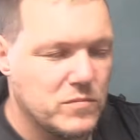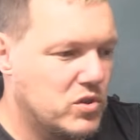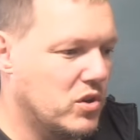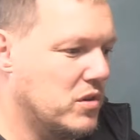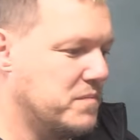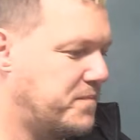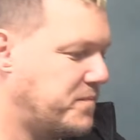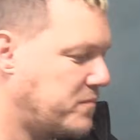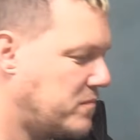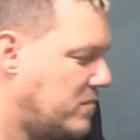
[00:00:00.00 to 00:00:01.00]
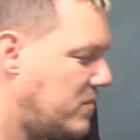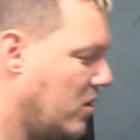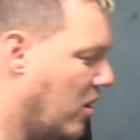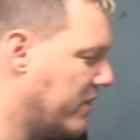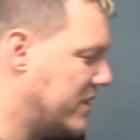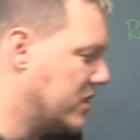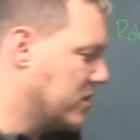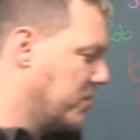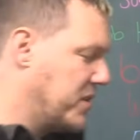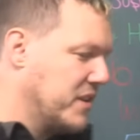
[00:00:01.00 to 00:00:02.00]
so obviously
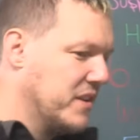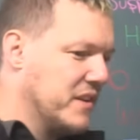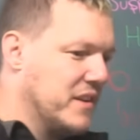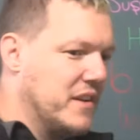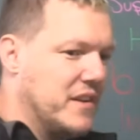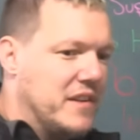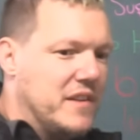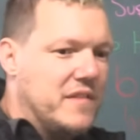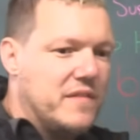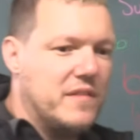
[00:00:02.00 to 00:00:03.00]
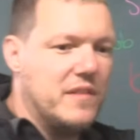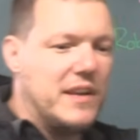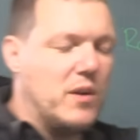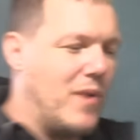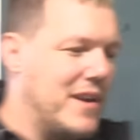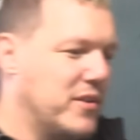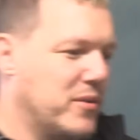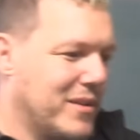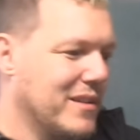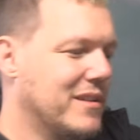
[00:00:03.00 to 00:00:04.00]
something like a wet
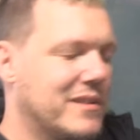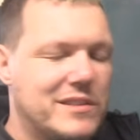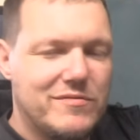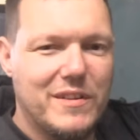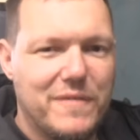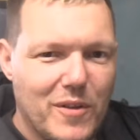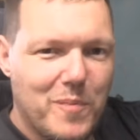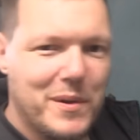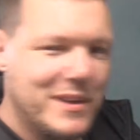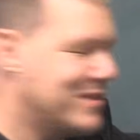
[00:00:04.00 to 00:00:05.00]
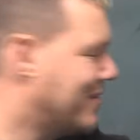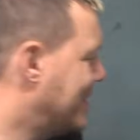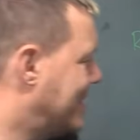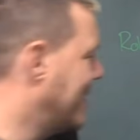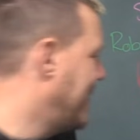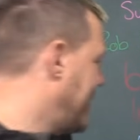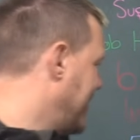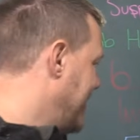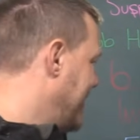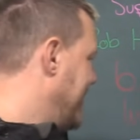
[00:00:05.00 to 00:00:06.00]
noodle, it's really floppy, it's not really stiff.
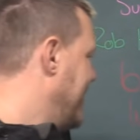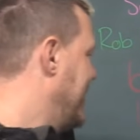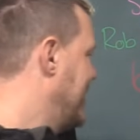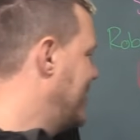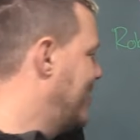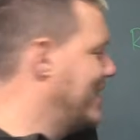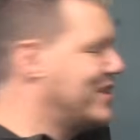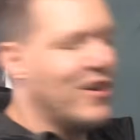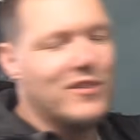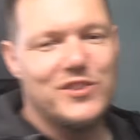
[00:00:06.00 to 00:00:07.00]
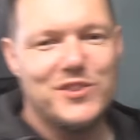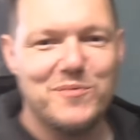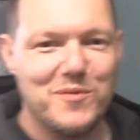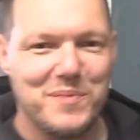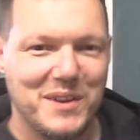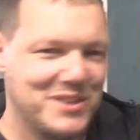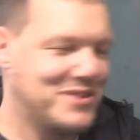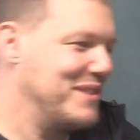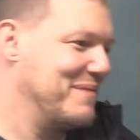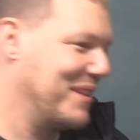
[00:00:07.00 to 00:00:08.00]
So this constant would be
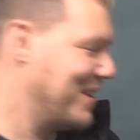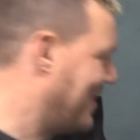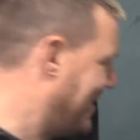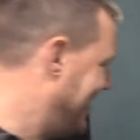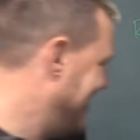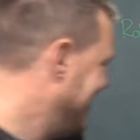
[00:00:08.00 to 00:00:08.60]
extremely low.